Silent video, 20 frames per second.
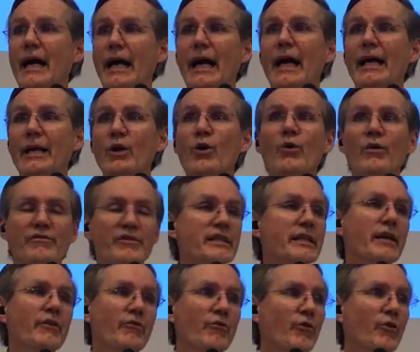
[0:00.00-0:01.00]
I know of
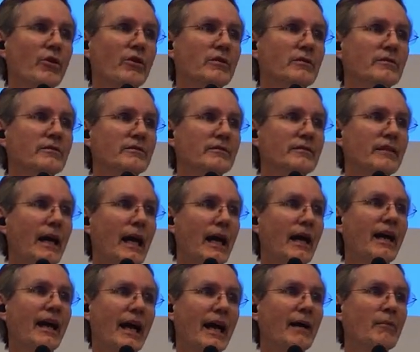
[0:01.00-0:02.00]
several.
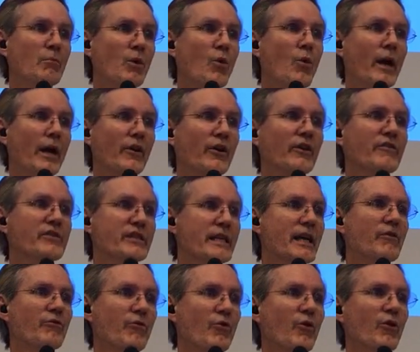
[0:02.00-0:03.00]
I, am aware of
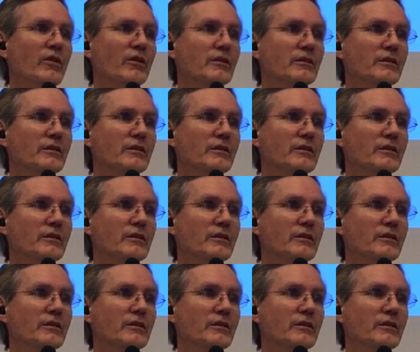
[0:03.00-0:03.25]
several.